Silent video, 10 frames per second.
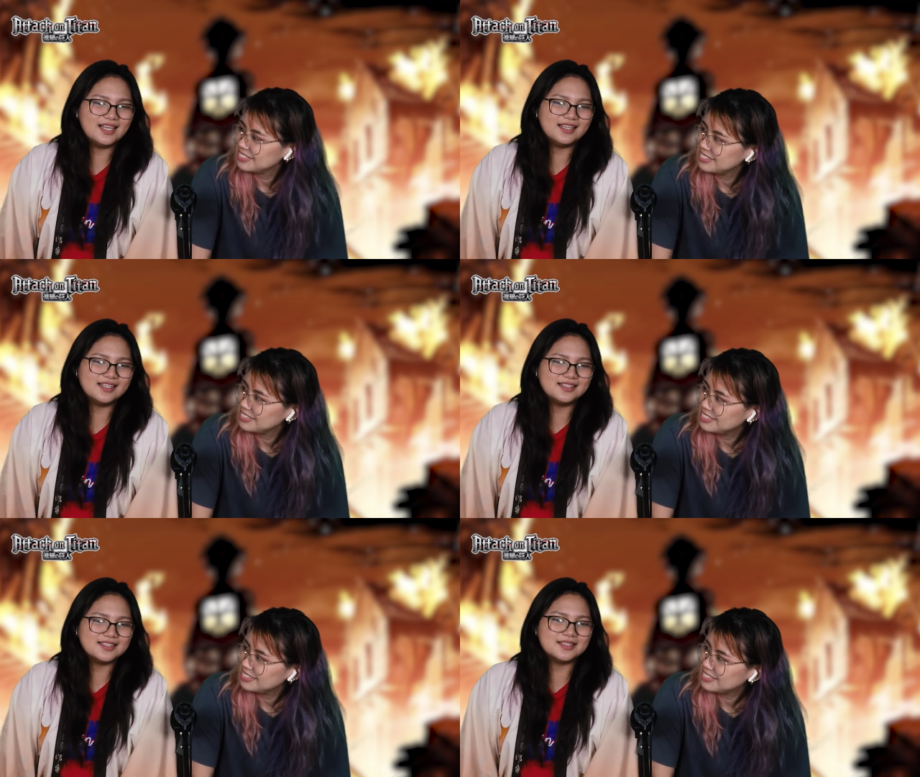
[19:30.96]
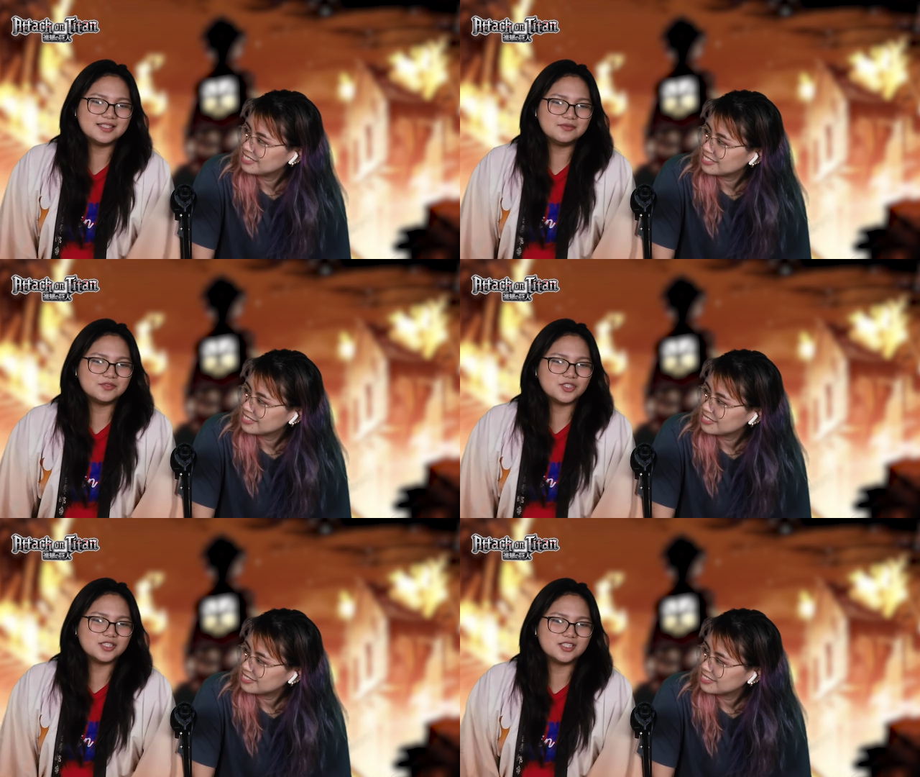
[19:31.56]
Speaker 1: It doesn't give
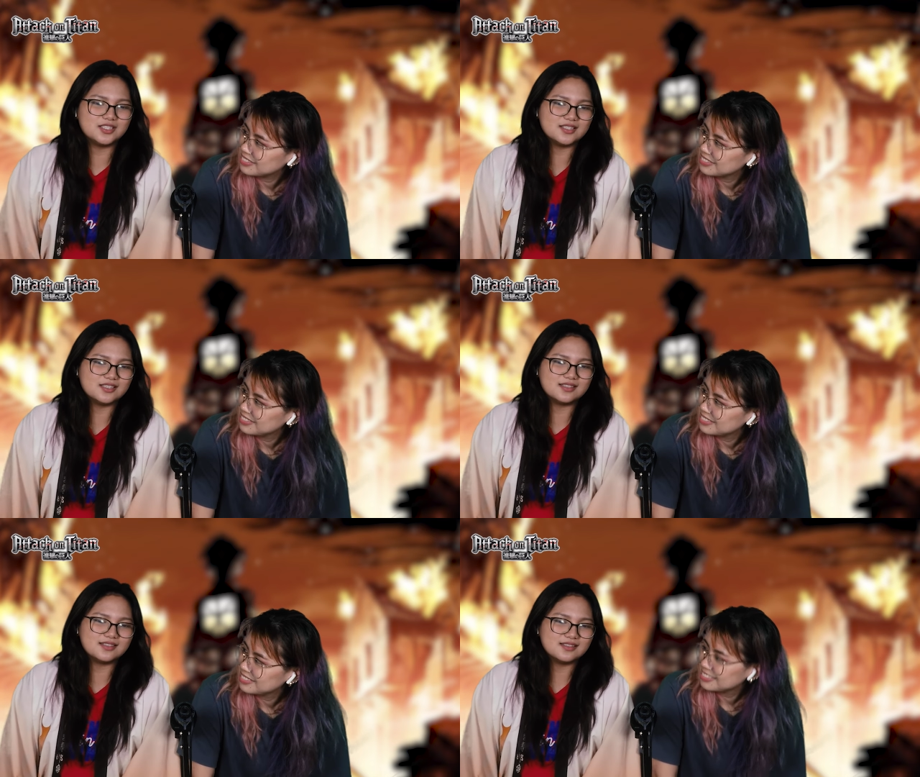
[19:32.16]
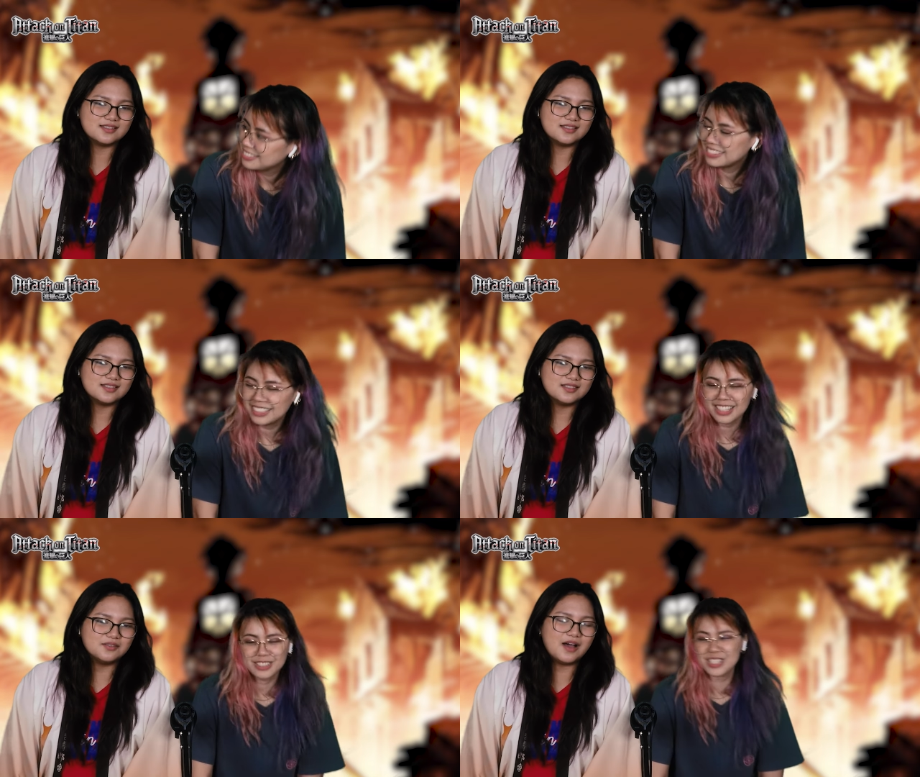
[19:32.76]
justice.
Speaker 2: It
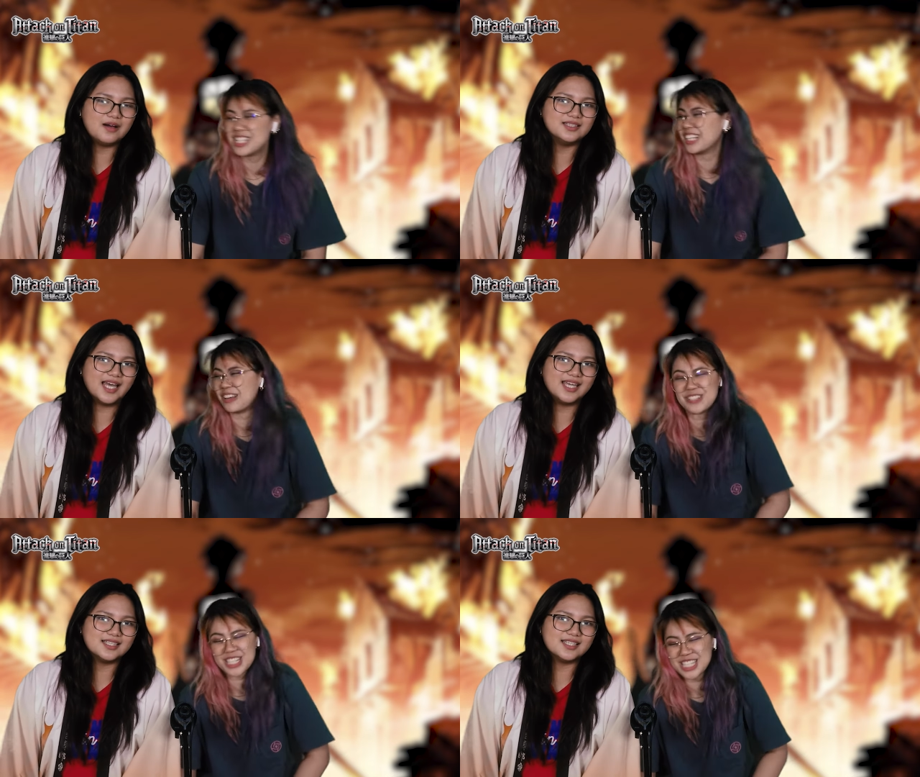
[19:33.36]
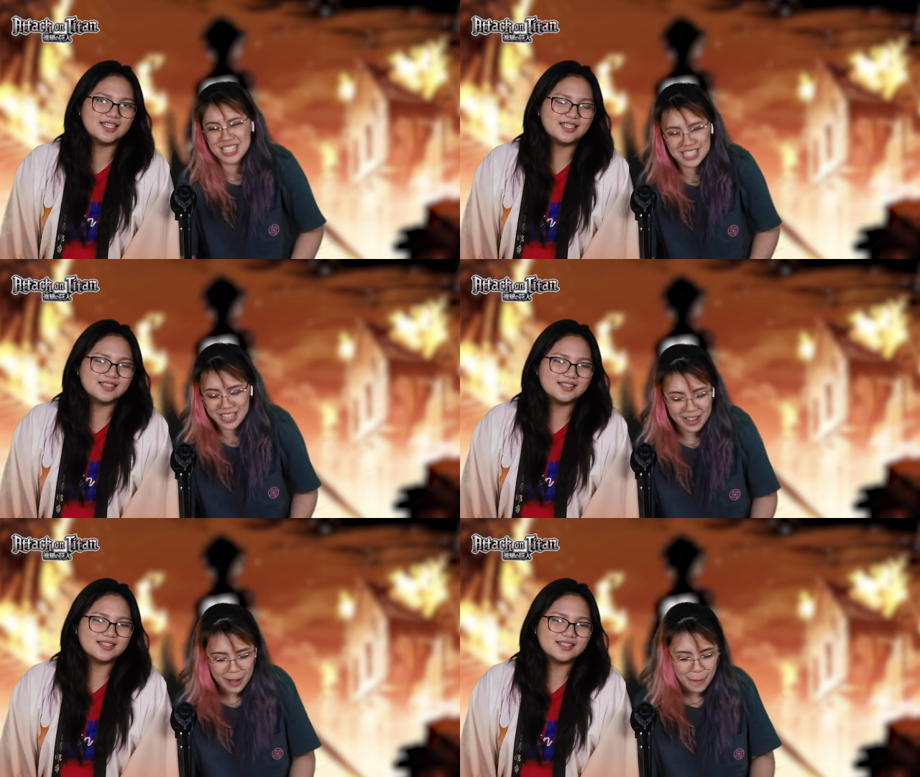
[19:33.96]
doesn't give justice,
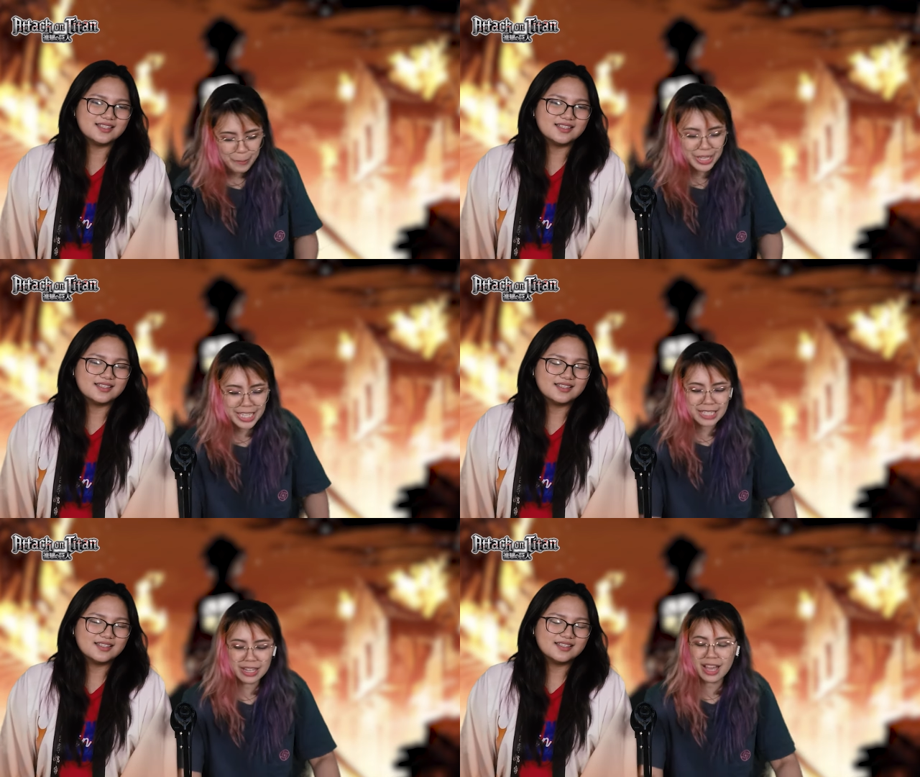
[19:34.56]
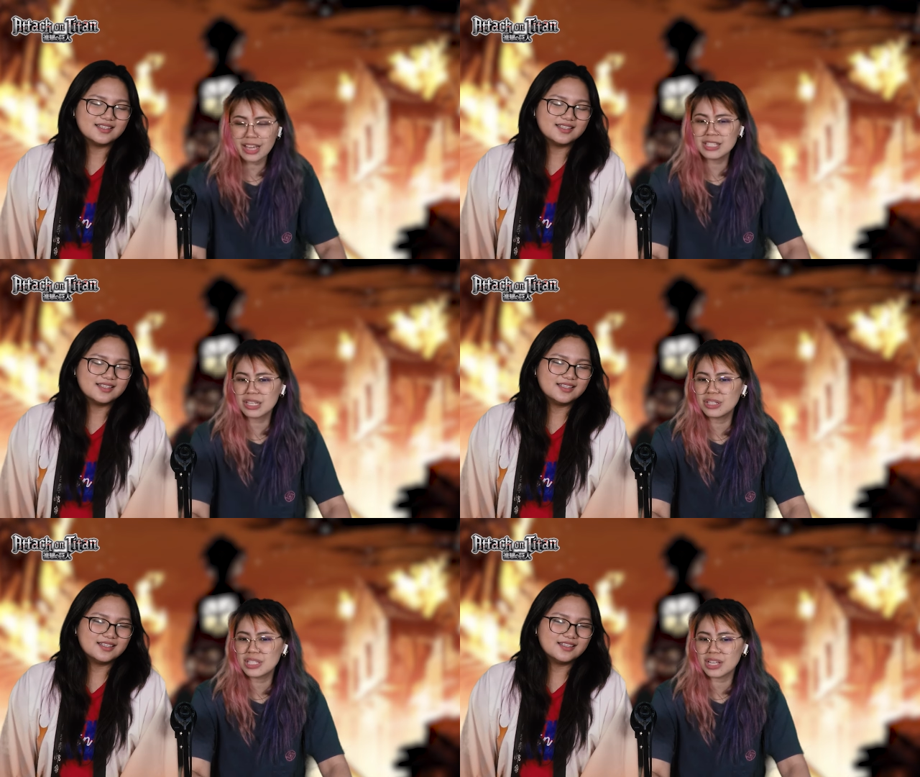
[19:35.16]
but it's a good
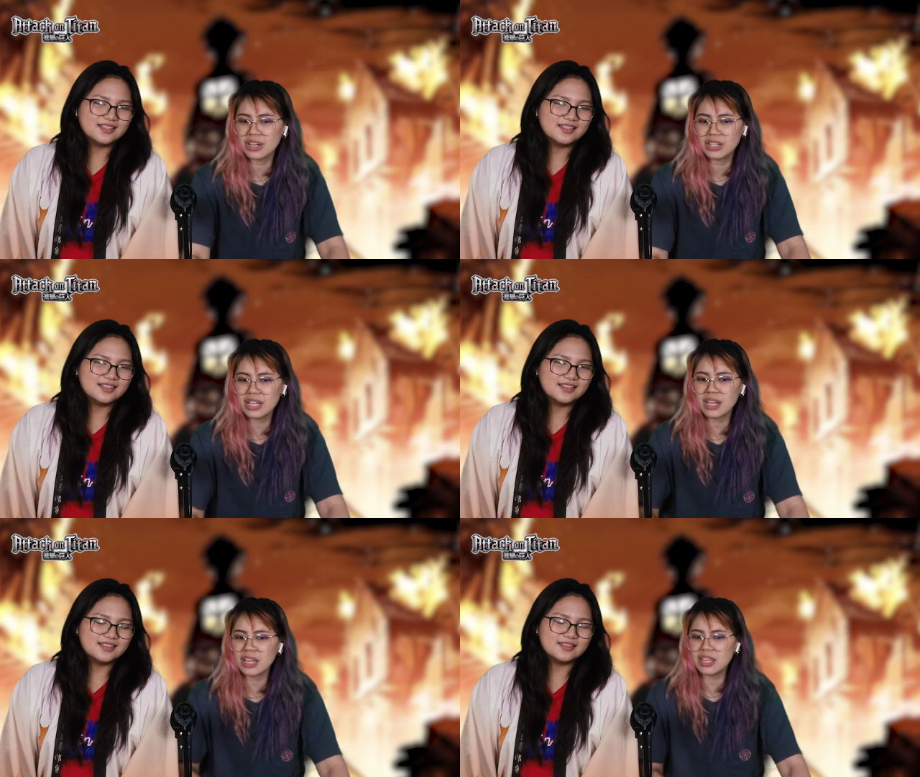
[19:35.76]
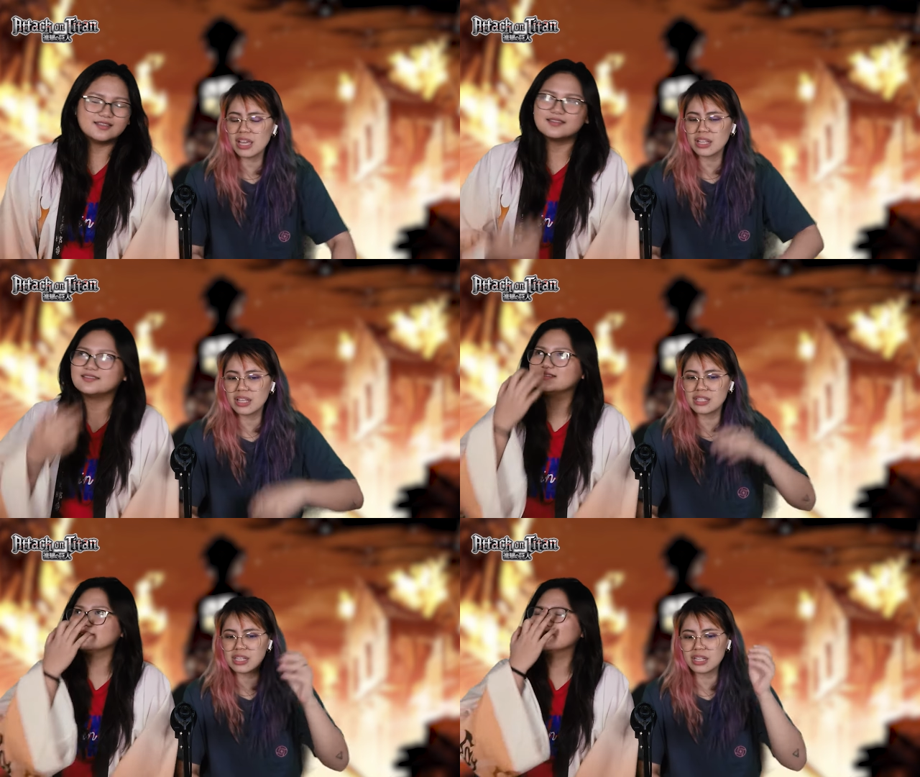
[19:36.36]
song. I think
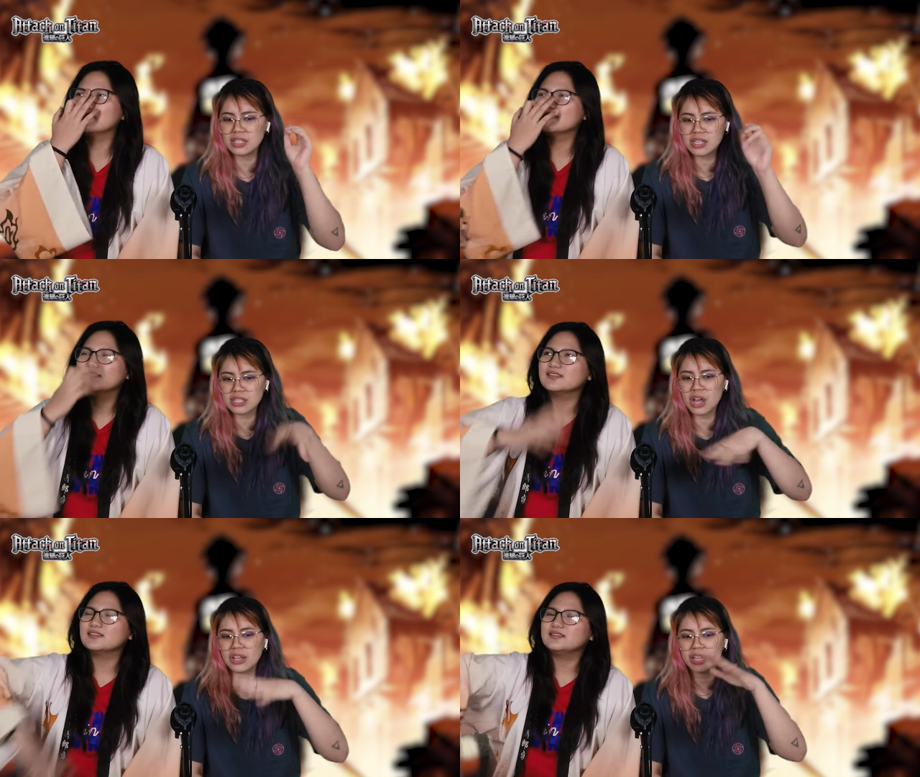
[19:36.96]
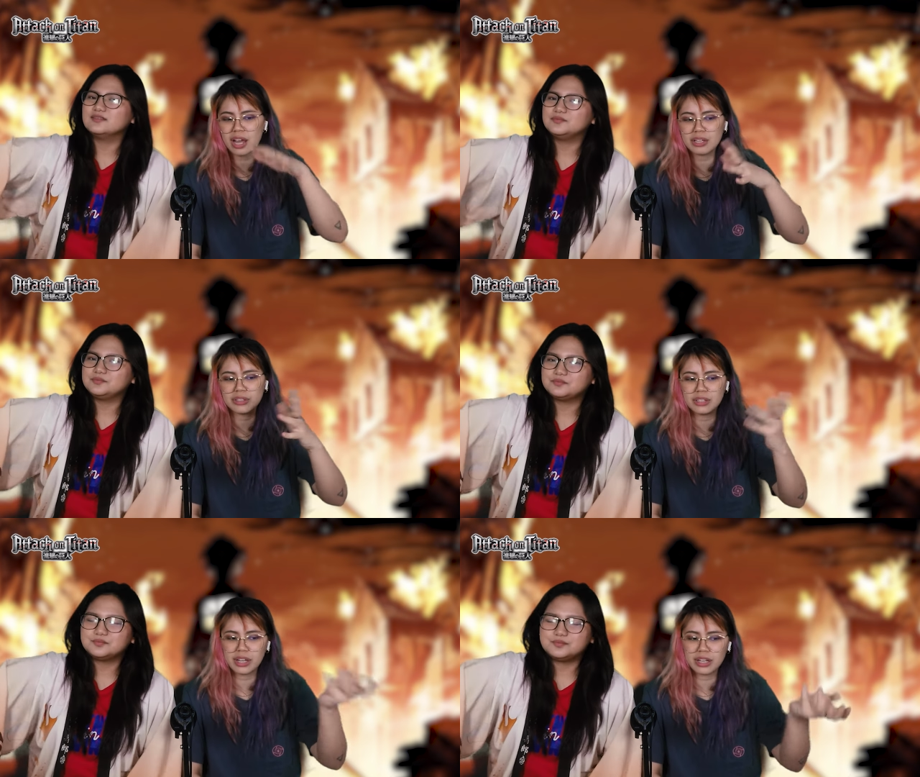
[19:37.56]
it's a song that I could like